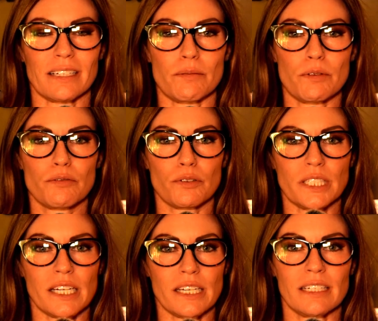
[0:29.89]
Had a beautiful
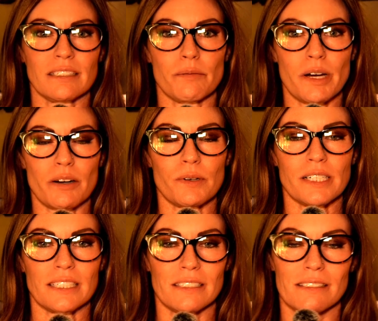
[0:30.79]
day no matter
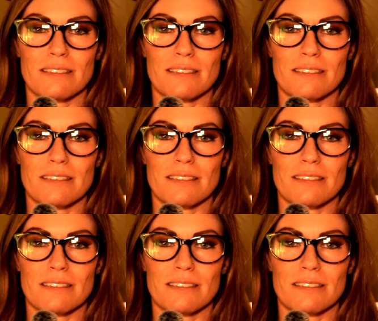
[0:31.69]
what.